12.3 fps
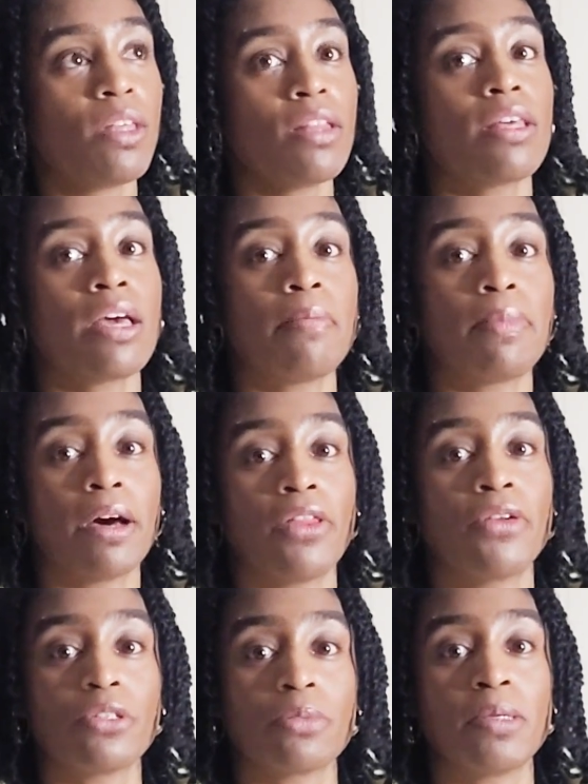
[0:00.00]
that
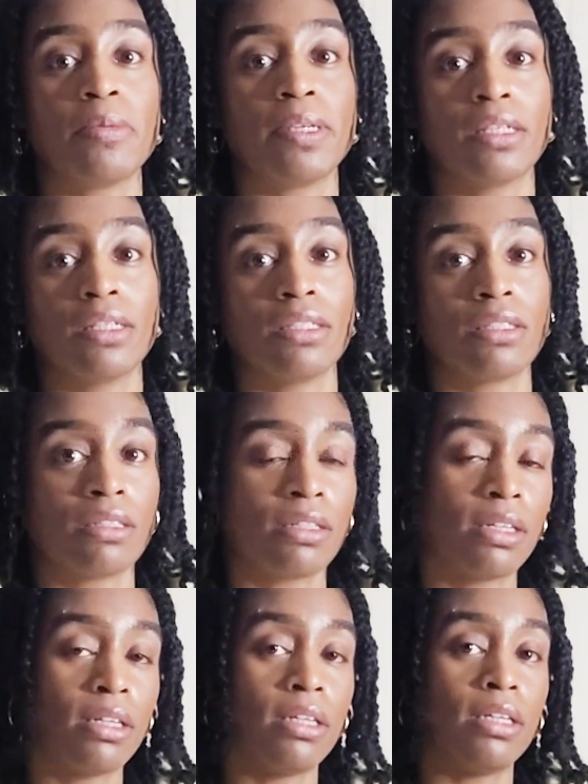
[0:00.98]
bothers me because
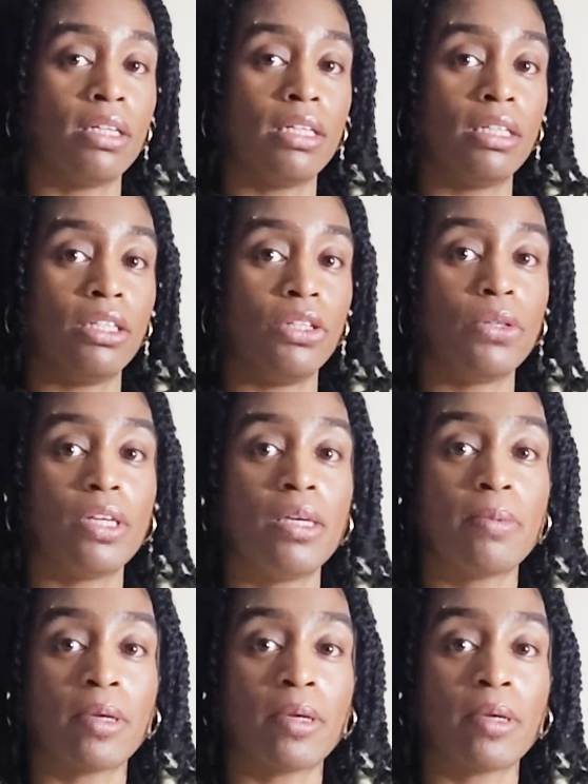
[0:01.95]
you keep